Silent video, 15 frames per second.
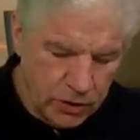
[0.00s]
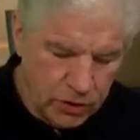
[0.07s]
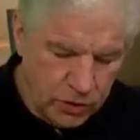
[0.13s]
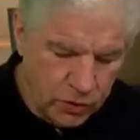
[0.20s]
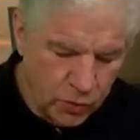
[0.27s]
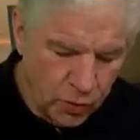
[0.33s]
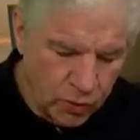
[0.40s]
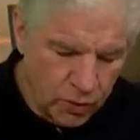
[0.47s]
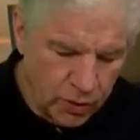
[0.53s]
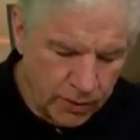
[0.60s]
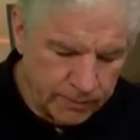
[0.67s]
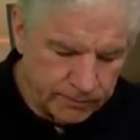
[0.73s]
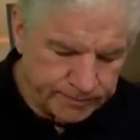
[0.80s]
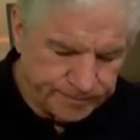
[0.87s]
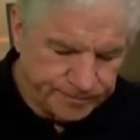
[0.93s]

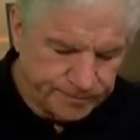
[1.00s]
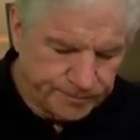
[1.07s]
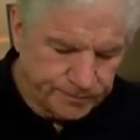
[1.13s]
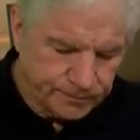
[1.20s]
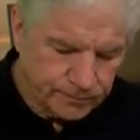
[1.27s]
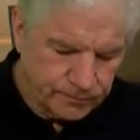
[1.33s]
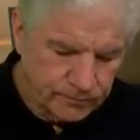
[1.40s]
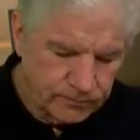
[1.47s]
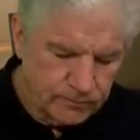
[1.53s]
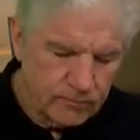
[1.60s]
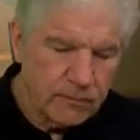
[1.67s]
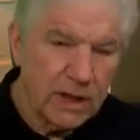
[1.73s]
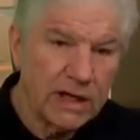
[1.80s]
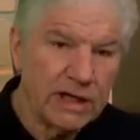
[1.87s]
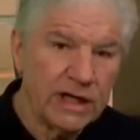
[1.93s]
You're
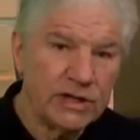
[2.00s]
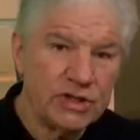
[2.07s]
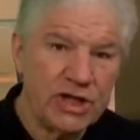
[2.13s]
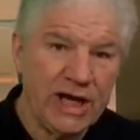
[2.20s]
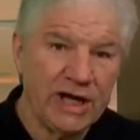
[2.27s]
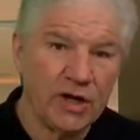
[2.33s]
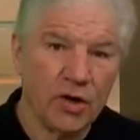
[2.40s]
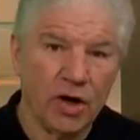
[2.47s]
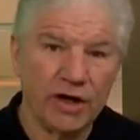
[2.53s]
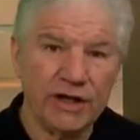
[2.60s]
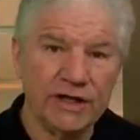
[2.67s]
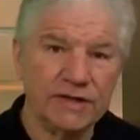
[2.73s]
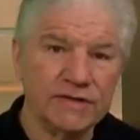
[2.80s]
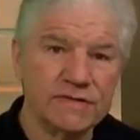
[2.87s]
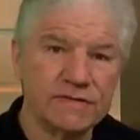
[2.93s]
an educated
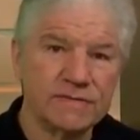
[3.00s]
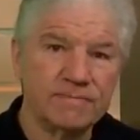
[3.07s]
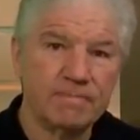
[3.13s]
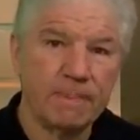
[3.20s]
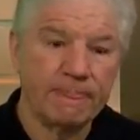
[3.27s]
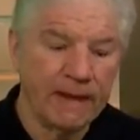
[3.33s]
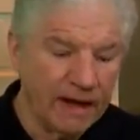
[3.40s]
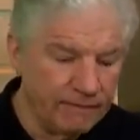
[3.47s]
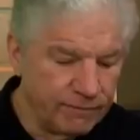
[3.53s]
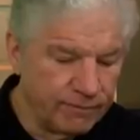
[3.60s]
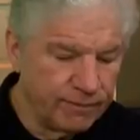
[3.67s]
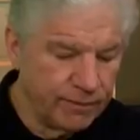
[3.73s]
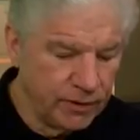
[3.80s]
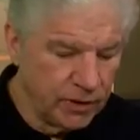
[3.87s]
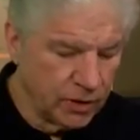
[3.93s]
audience. I've,
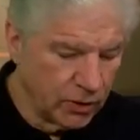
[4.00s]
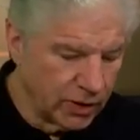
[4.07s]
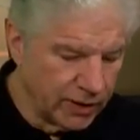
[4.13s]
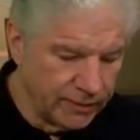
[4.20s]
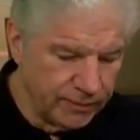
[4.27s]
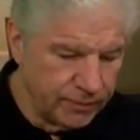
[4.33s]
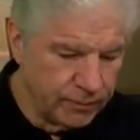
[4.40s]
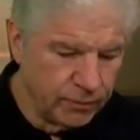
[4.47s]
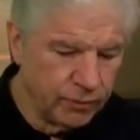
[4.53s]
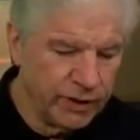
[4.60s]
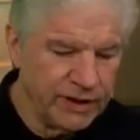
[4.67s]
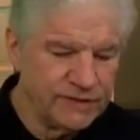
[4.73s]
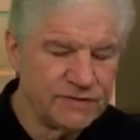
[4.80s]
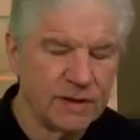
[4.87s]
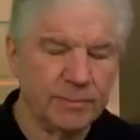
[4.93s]
you know, I
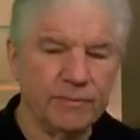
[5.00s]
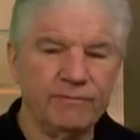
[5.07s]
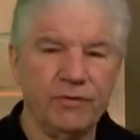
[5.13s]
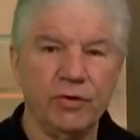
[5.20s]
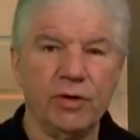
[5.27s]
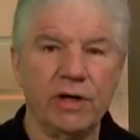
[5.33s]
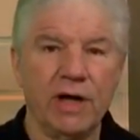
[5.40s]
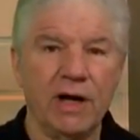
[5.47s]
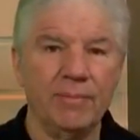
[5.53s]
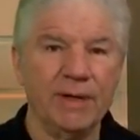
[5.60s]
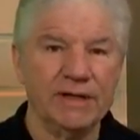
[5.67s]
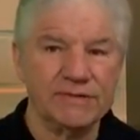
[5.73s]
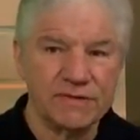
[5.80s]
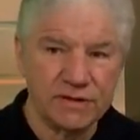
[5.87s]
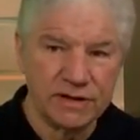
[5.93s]
read some of your
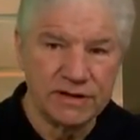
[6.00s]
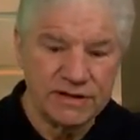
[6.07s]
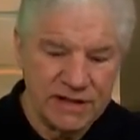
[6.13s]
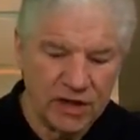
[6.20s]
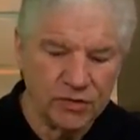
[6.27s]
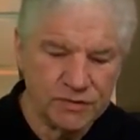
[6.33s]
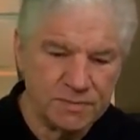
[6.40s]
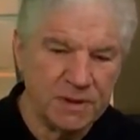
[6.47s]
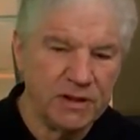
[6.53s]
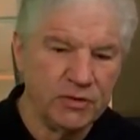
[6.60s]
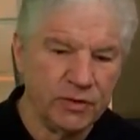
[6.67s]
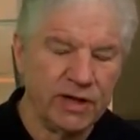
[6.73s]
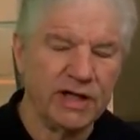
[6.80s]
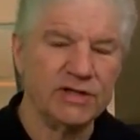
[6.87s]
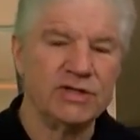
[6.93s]
comments, and it tells me
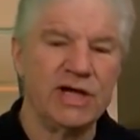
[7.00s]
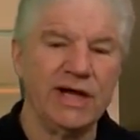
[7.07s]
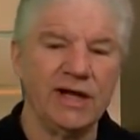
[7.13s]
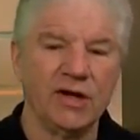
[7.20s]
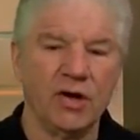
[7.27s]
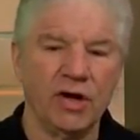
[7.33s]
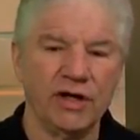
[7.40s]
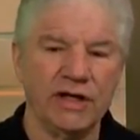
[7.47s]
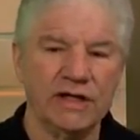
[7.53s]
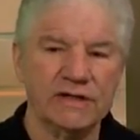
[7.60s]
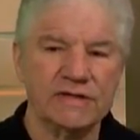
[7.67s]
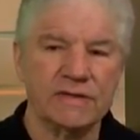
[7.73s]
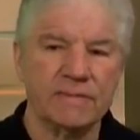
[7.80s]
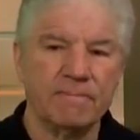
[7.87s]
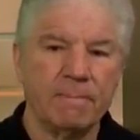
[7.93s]
you're an educated
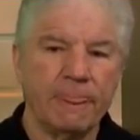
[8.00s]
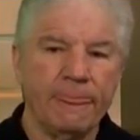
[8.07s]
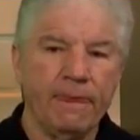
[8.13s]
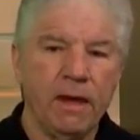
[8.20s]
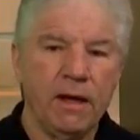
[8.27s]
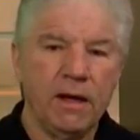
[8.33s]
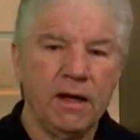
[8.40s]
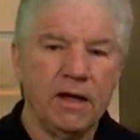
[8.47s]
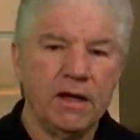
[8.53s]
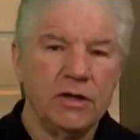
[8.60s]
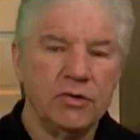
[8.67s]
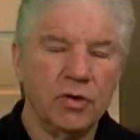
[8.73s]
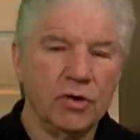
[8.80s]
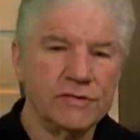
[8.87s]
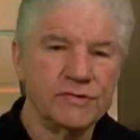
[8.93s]
audience.
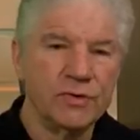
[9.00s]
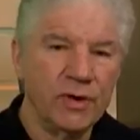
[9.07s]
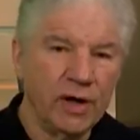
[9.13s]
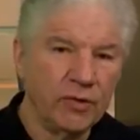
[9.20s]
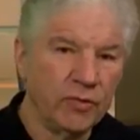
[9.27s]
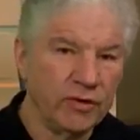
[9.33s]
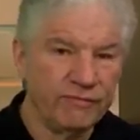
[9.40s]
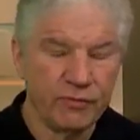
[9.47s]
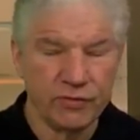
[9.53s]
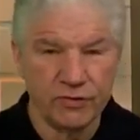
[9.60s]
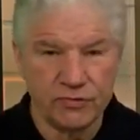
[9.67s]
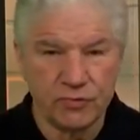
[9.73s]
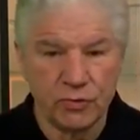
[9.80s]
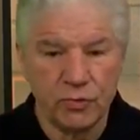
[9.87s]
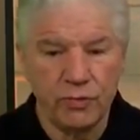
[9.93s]
You're also hungry for the
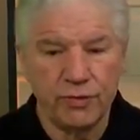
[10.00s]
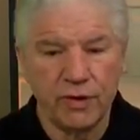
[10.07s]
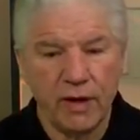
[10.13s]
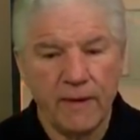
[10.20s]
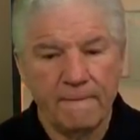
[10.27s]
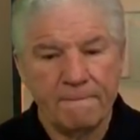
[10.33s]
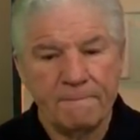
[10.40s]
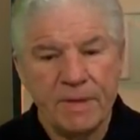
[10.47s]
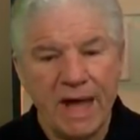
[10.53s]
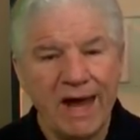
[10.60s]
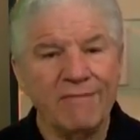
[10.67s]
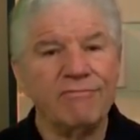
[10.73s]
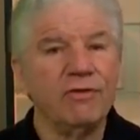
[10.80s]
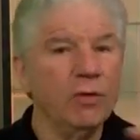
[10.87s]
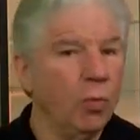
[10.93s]
truth.
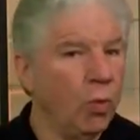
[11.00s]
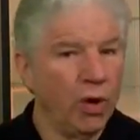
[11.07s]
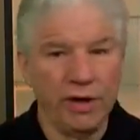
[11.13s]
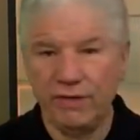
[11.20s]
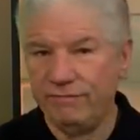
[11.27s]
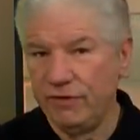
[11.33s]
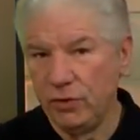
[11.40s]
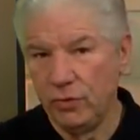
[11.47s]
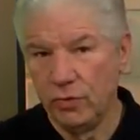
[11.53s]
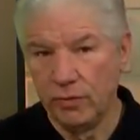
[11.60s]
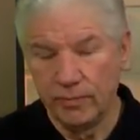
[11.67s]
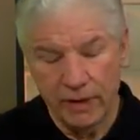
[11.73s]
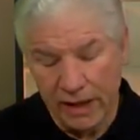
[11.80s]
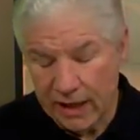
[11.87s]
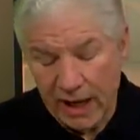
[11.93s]
Every one of you,
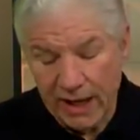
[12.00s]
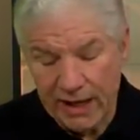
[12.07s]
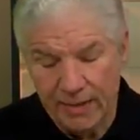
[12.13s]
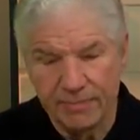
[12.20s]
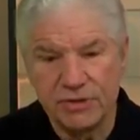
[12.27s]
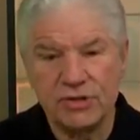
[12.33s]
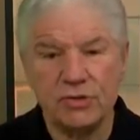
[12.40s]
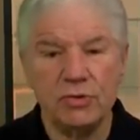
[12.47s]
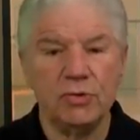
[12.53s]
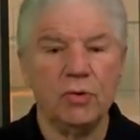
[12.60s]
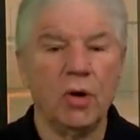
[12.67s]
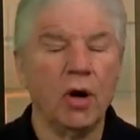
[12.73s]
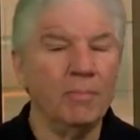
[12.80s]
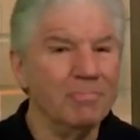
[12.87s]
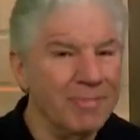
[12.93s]
and I am too,
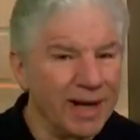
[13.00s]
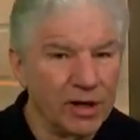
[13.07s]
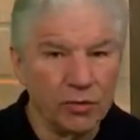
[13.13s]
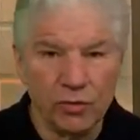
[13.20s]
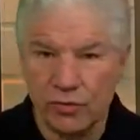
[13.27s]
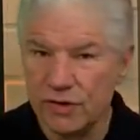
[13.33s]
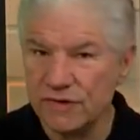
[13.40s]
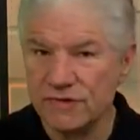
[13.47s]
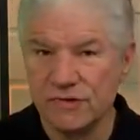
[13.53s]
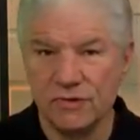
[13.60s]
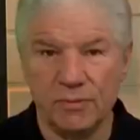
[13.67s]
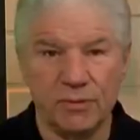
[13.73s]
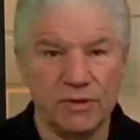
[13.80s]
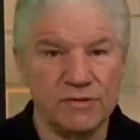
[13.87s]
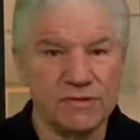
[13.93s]
are medical
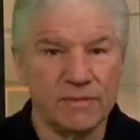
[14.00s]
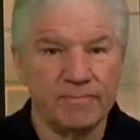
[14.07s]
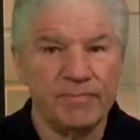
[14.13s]
consumers.